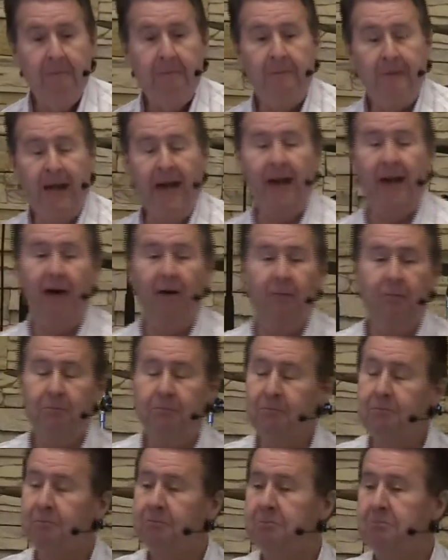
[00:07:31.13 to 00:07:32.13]
Now,
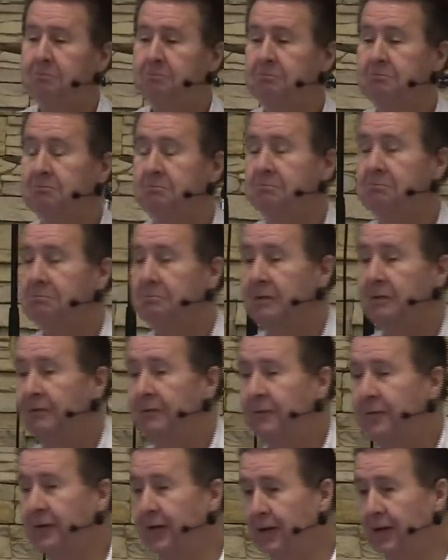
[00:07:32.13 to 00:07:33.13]

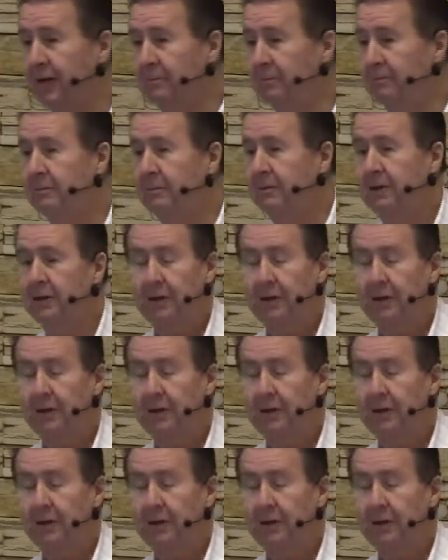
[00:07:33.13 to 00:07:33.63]
Philip